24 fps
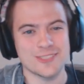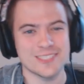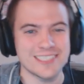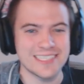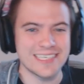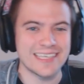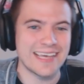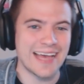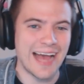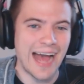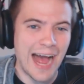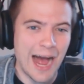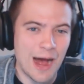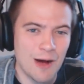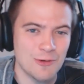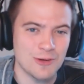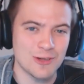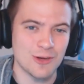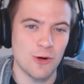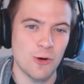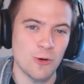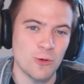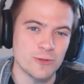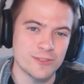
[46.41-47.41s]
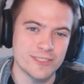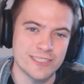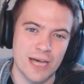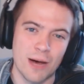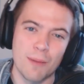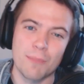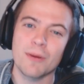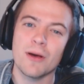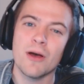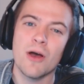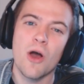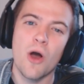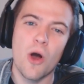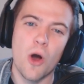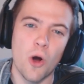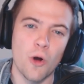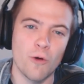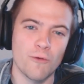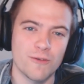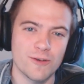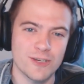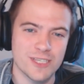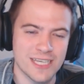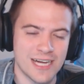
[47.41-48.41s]
we'll see how it holds up
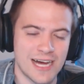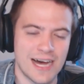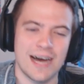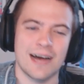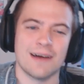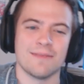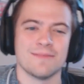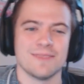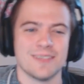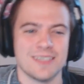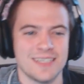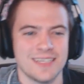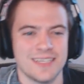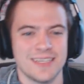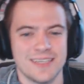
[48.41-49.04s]
over time.